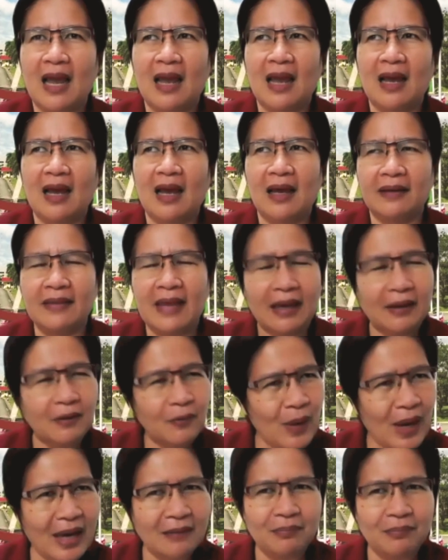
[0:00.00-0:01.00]
then we
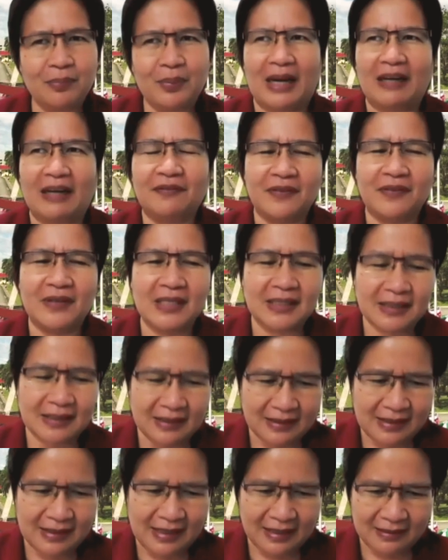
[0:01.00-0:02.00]
had breakfast,
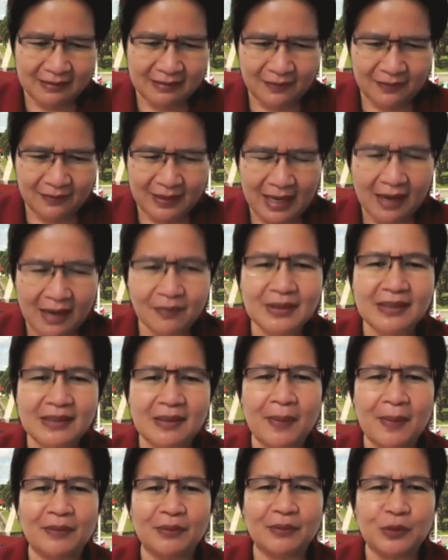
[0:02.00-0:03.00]
and then when I was
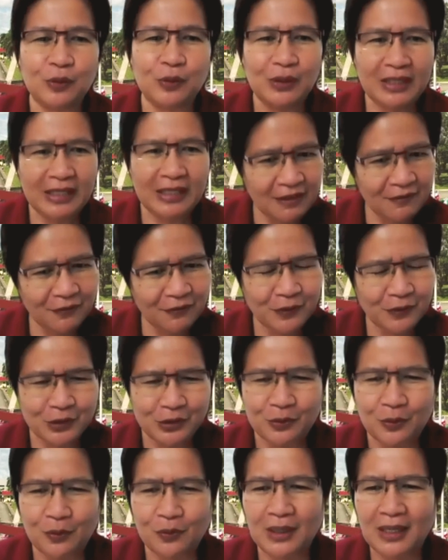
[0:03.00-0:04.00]
about to leave for
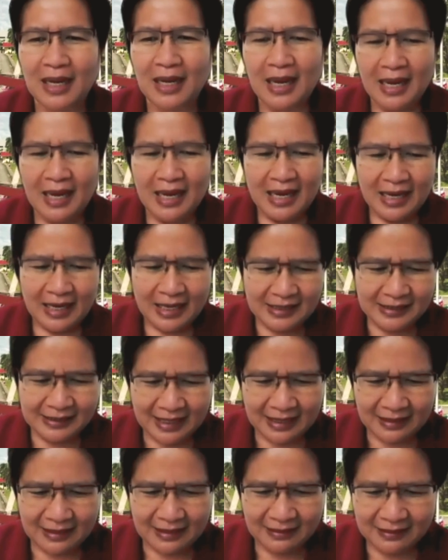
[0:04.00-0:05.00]
school, he
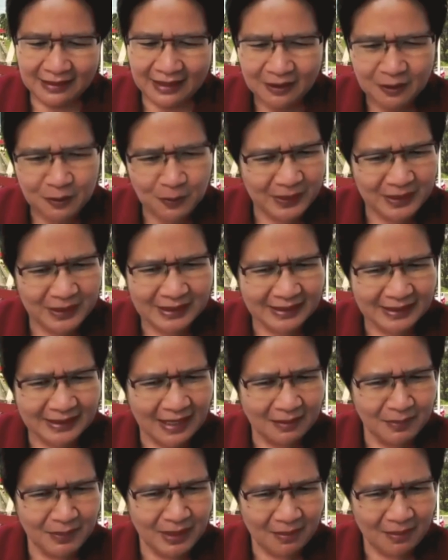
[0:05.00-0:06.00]
said, "Can you please tell
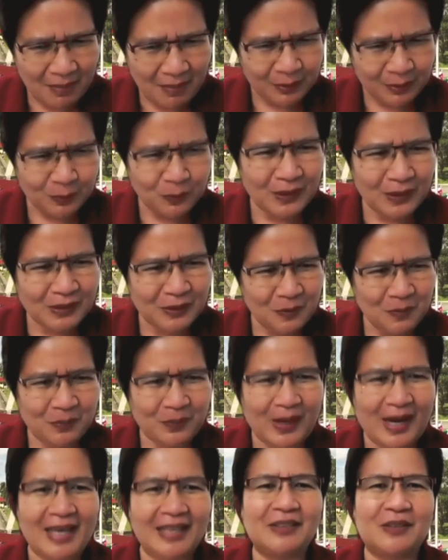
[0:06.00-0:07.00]
me about what you
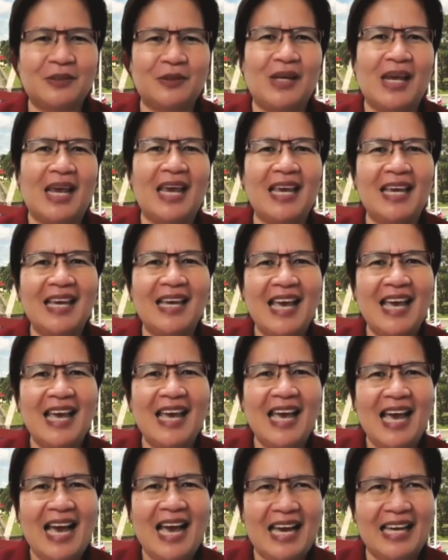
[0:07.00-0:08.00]
prayed today?"
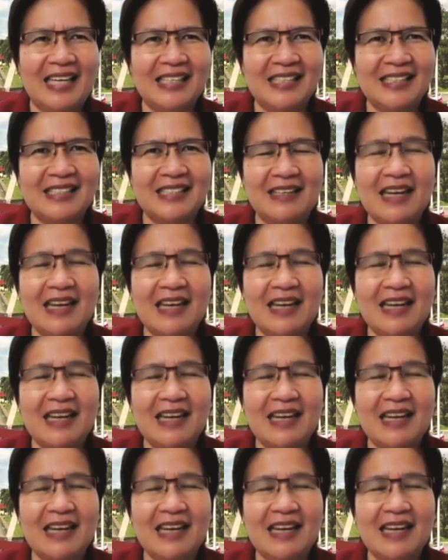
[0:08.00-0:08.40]
And I said,